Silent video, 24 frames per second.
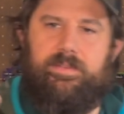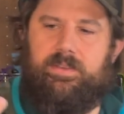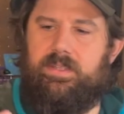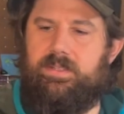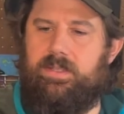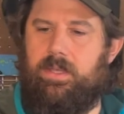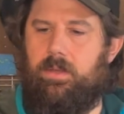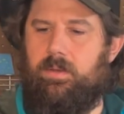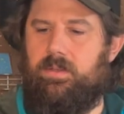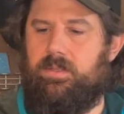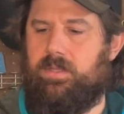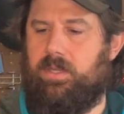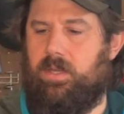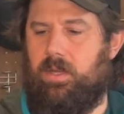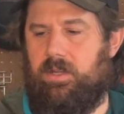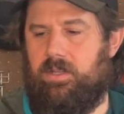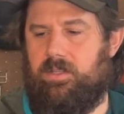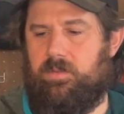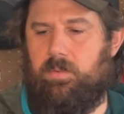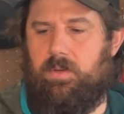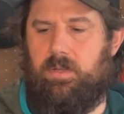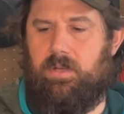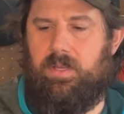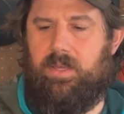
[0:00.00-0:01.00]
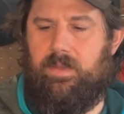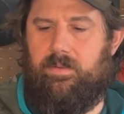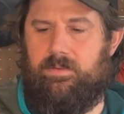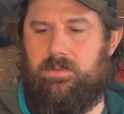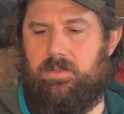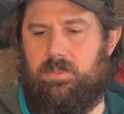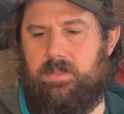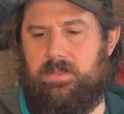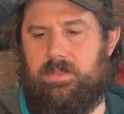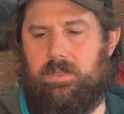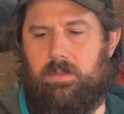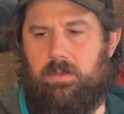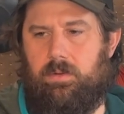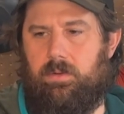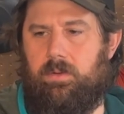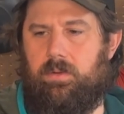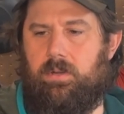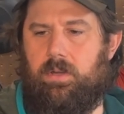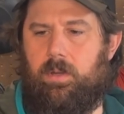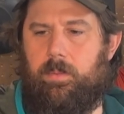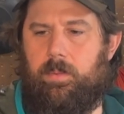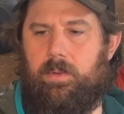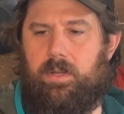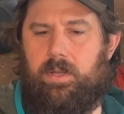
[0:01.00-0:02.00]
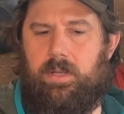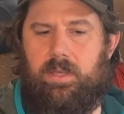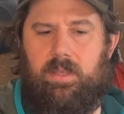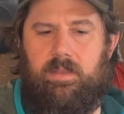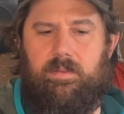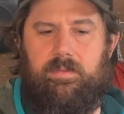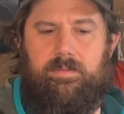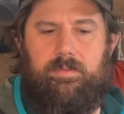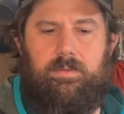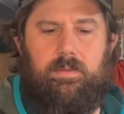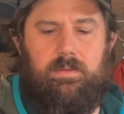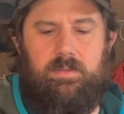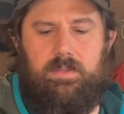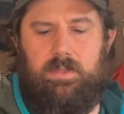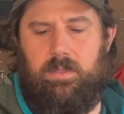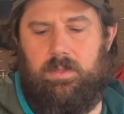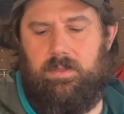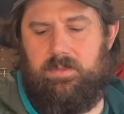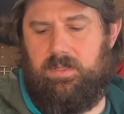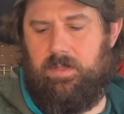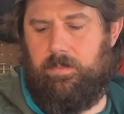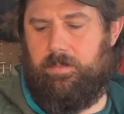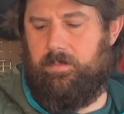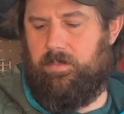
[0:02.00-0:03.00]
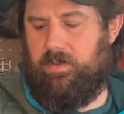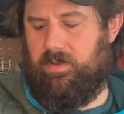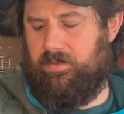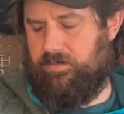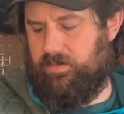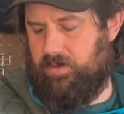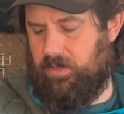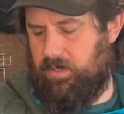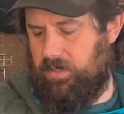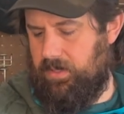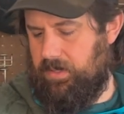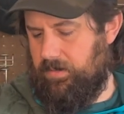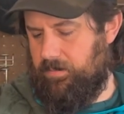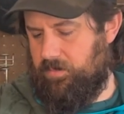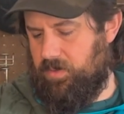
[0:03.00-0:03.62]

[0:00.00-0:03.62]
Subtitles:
because I always carry a small knife. It's just a little Gerber knife. Usually goes up in my front hip